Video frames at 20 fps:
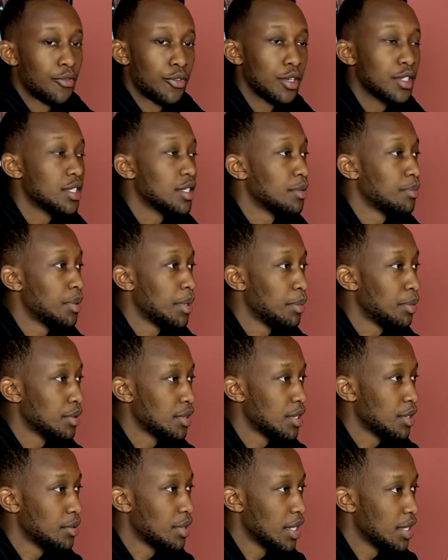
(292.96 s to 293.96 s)
First thing people
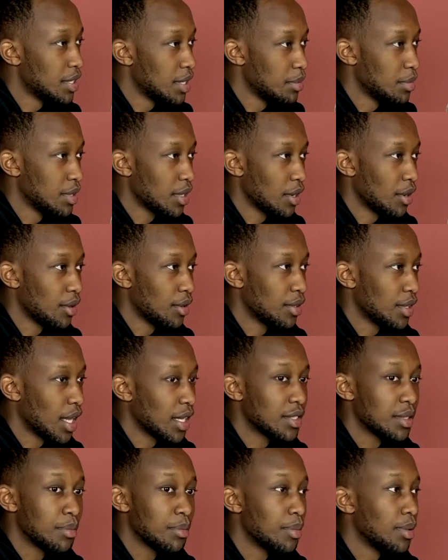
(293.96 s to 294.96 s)
see when they see me is like, oh,
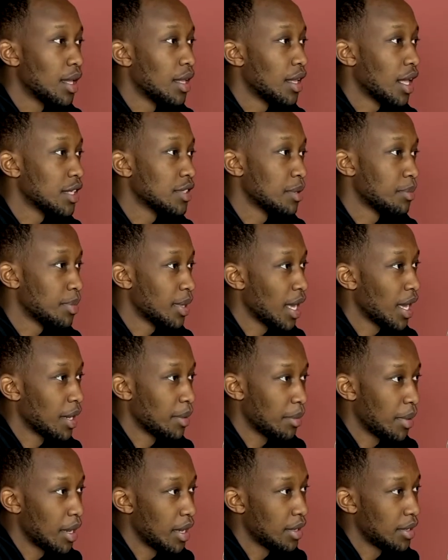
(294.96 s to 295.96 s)
that's a
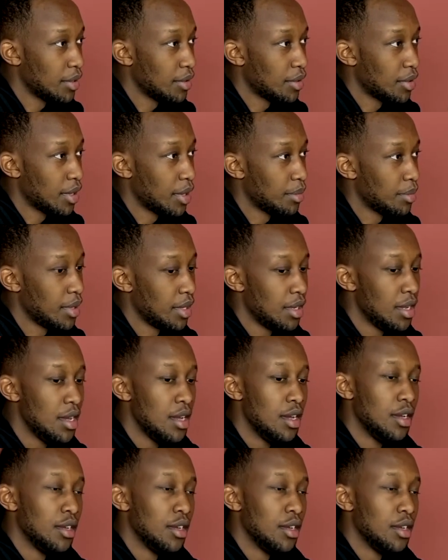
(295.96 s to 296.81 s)
black man, you know what I mean?